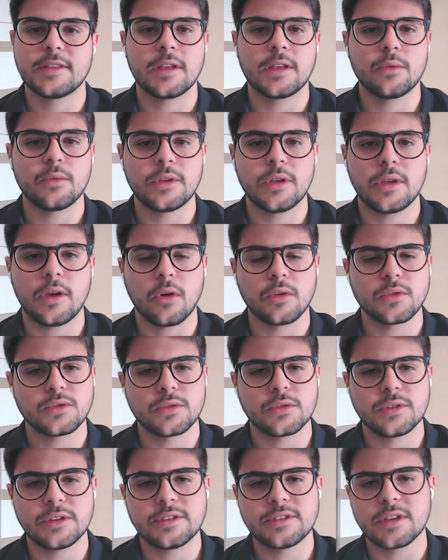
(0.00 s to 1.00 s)
Then we
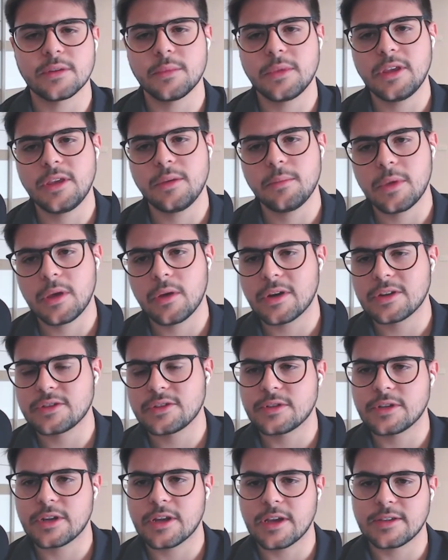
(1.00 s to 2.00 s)
also did some email
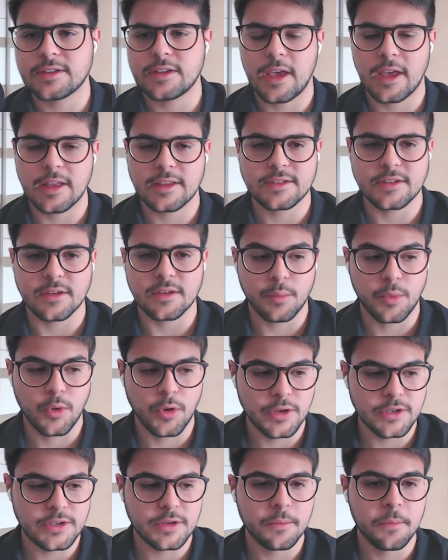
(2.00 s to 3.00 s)
advertising at some
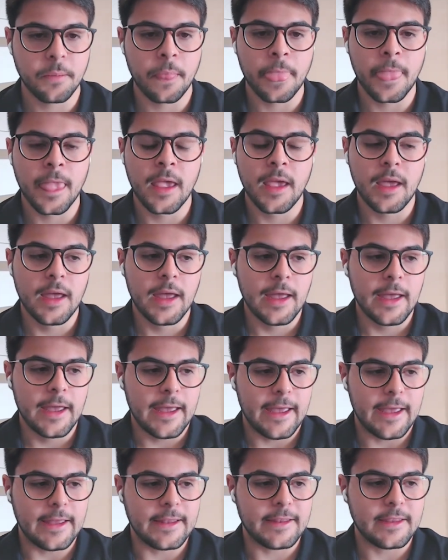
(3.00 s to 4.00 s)
point,
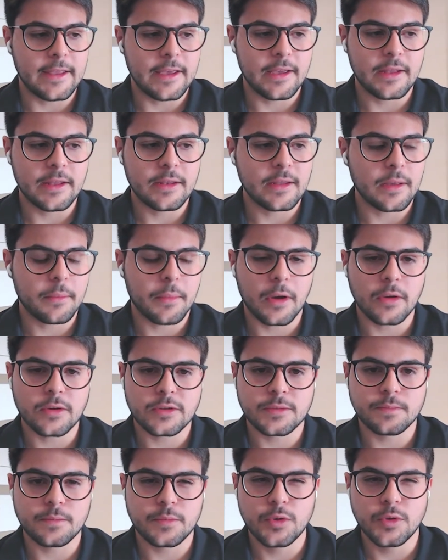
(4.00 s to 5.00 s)
and then
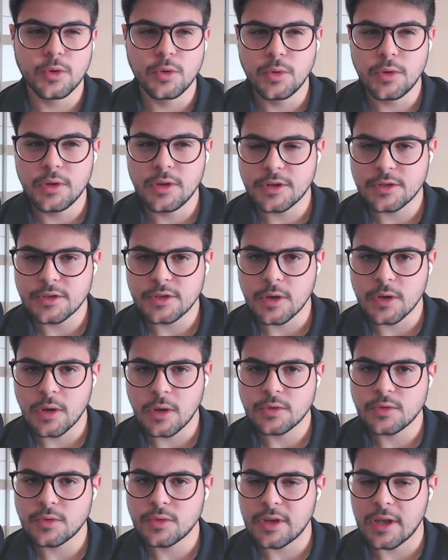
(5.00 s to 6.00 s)
about two years ago,
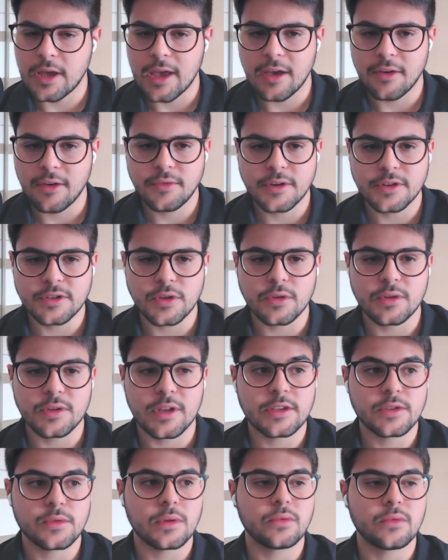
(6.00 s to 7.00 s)
two and a half years ago,
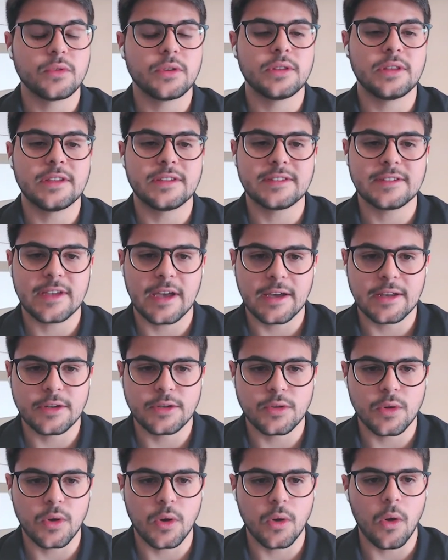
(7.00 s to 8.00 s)
that's when we decided
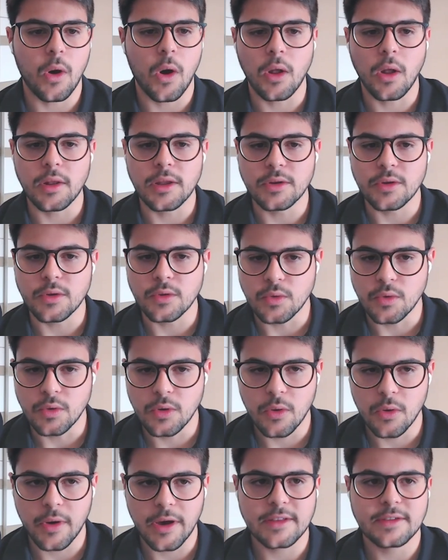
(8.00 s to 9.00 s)
to go all in on
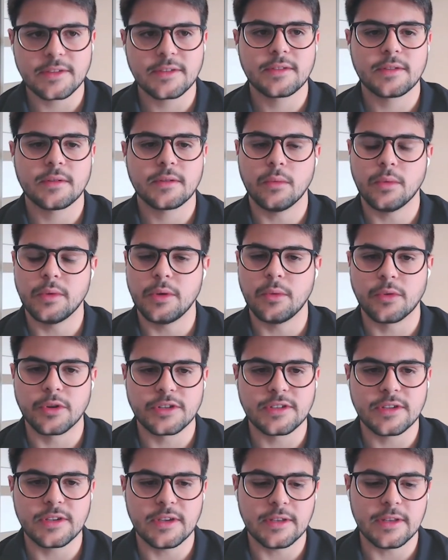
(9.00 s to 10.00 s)
Google Ads. we were
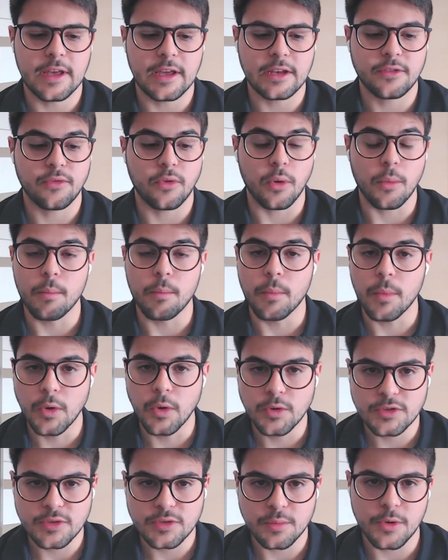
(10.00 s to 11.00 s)
seeing that for
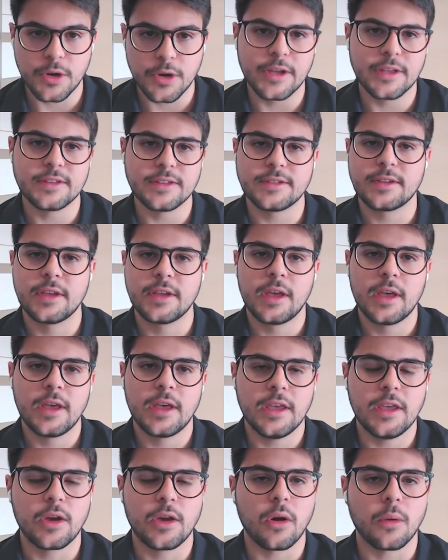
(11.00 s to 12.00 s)
most brands,
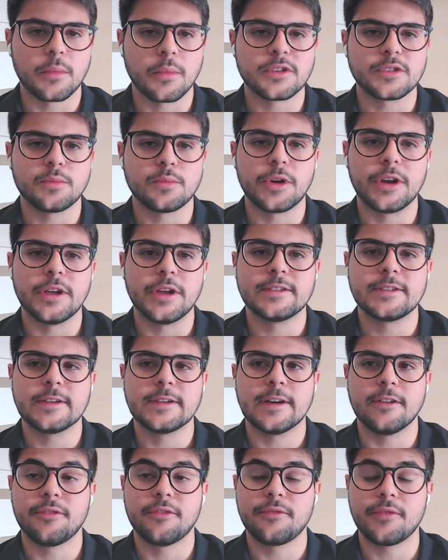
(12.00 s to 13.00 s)
e-commerce brands,
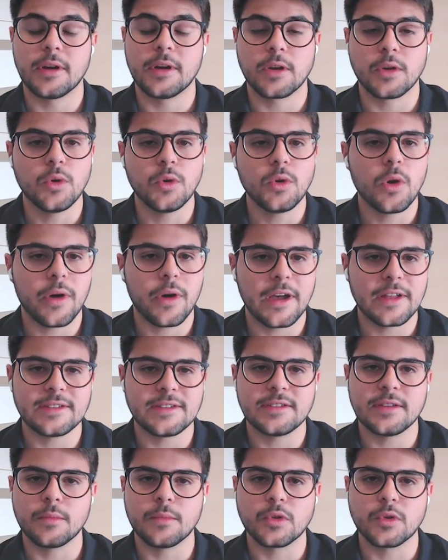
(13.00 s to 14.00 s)
of uh, uh, Google Ads
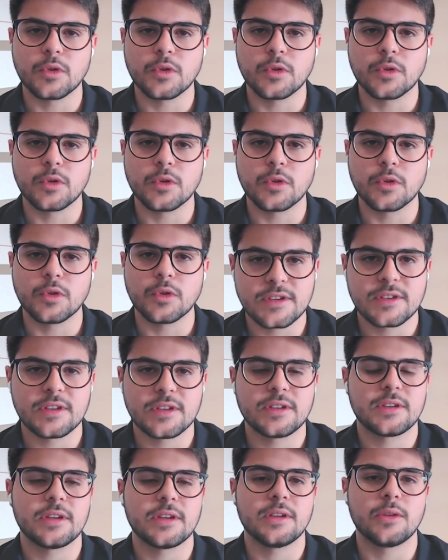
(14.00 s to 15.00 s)
is the most
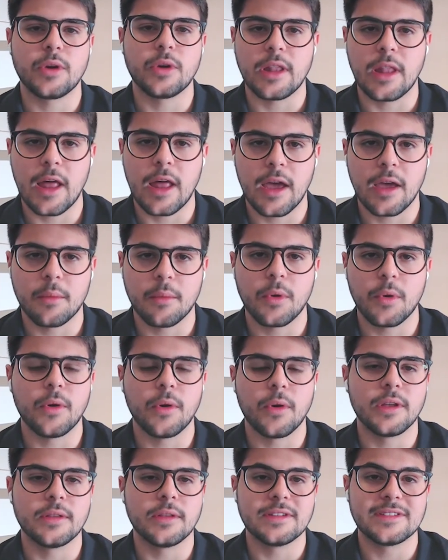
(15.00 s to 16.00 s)
consistent and
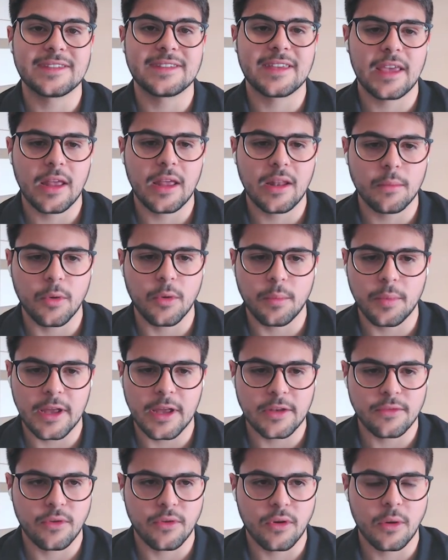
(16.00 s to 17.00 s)
reliable and scalable
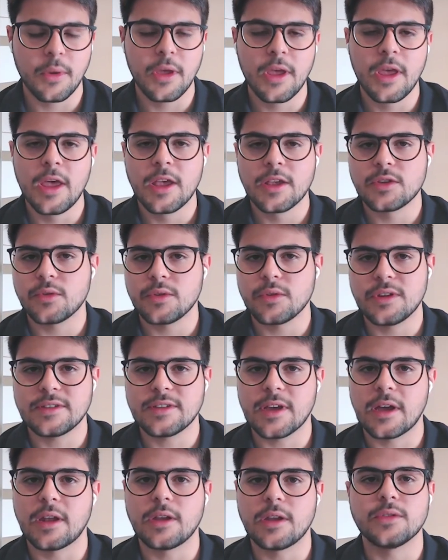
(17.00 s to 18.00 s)
platform. So we
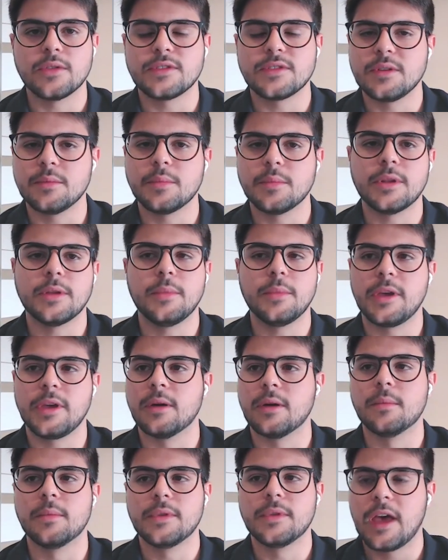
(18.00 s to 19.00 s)
decided to simply
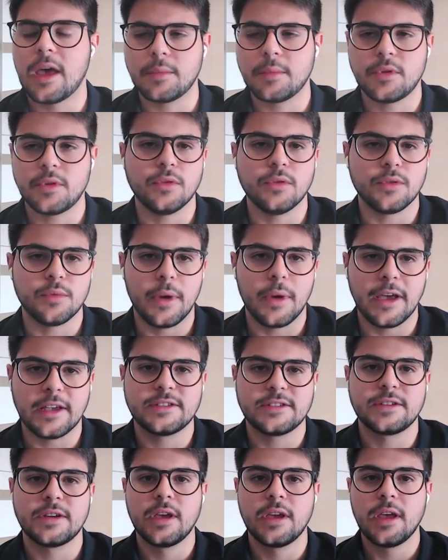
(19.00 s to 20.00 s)
become the absolute
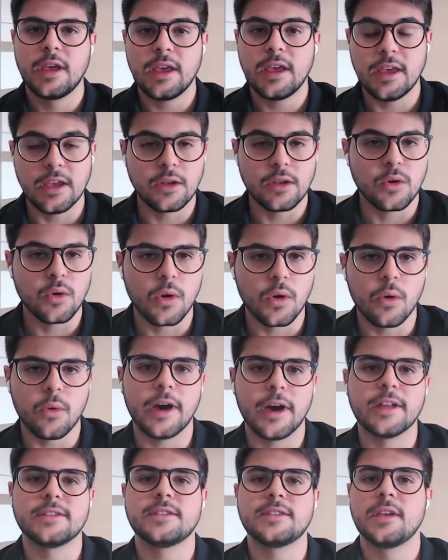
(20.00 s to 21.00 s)
best in Google
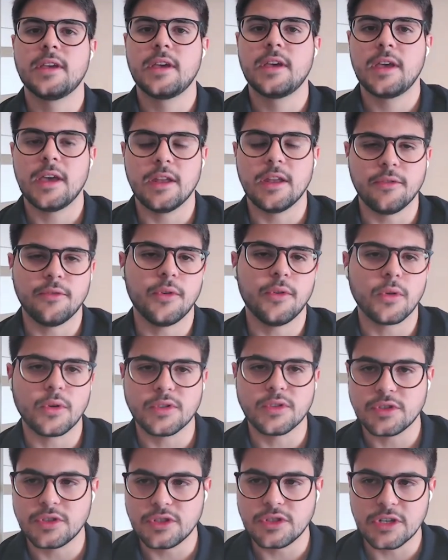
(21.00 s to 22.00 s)
Ads and
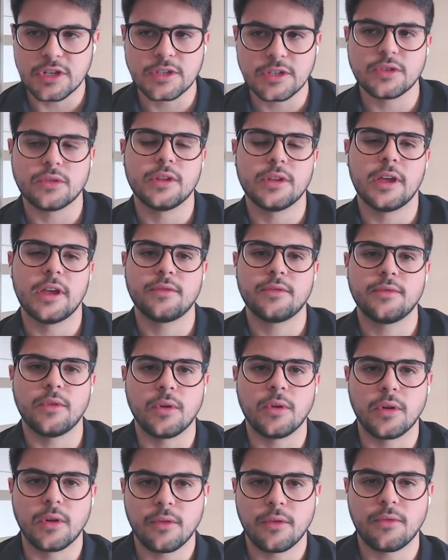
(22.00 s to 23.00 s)
focus just on that
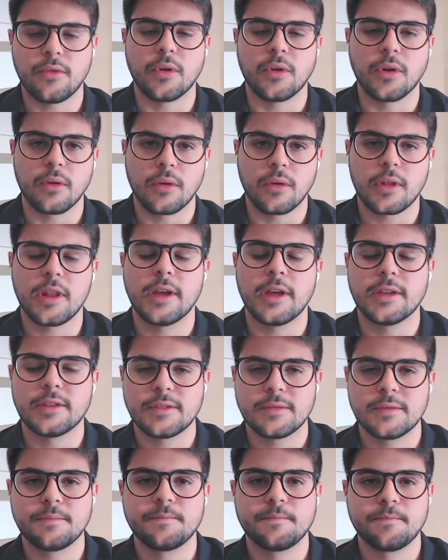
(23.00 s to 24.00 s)
for for clients.